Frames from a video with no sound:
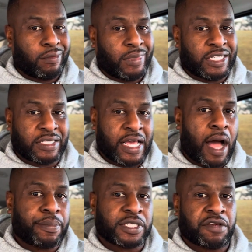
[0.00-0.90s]
it's the
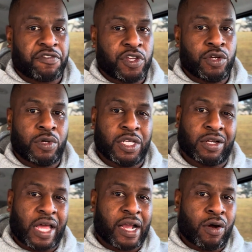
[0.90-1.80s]
opposite for you. And you're
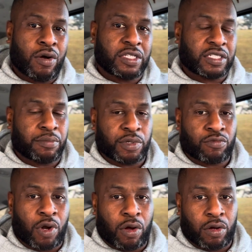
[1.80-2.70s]
like, oh, it's something
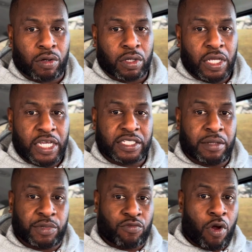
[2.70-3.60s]
wrong. It's
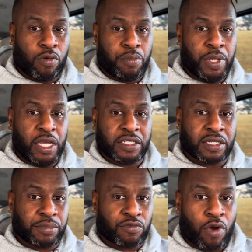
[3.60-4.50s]
something wrong with me. It's
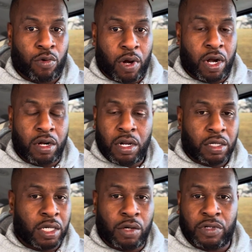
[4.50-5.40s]
something wrong with her.
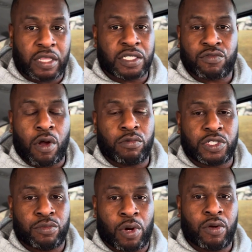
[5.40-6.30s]
No, nothing's wrong with
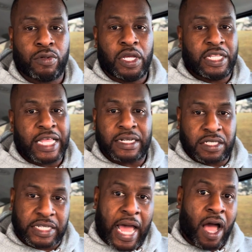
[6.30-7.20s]
you, bro. That's
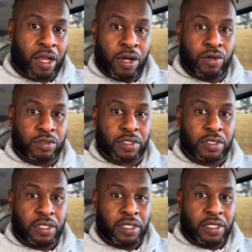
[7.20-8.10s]
just how it goes.
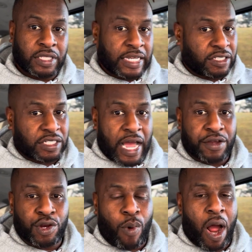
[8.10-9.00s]
That's just how
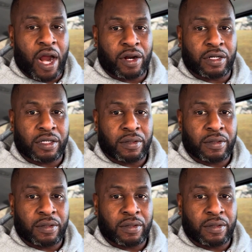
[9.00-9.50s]
you're wired.